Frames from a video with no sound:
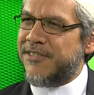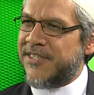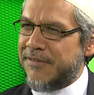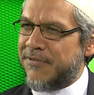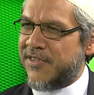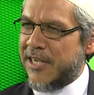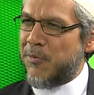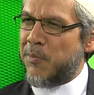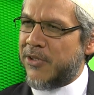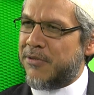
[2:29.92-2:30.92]
receive the same
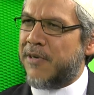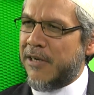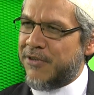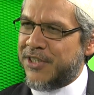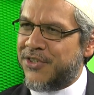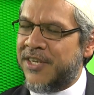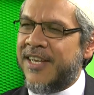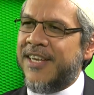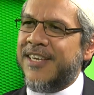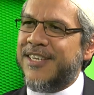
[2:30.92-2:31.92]
amount of coverage
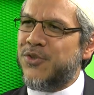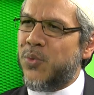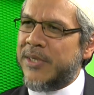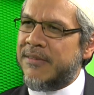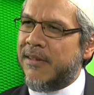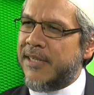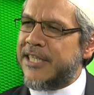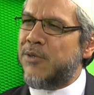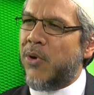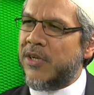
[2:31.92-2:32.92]
is when
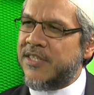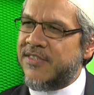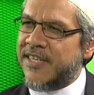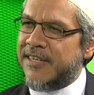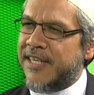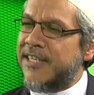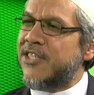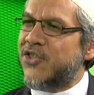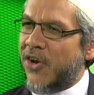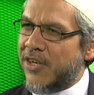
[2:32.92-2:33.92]
leading bodies and
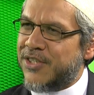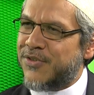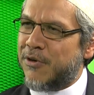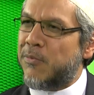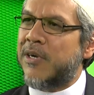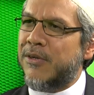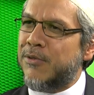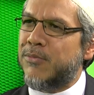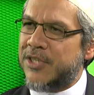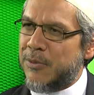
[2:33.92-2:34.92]
leading scholars from around the
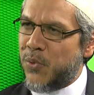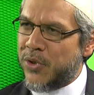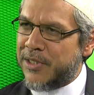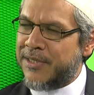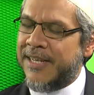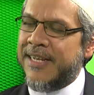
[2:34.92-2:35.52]
Muslim world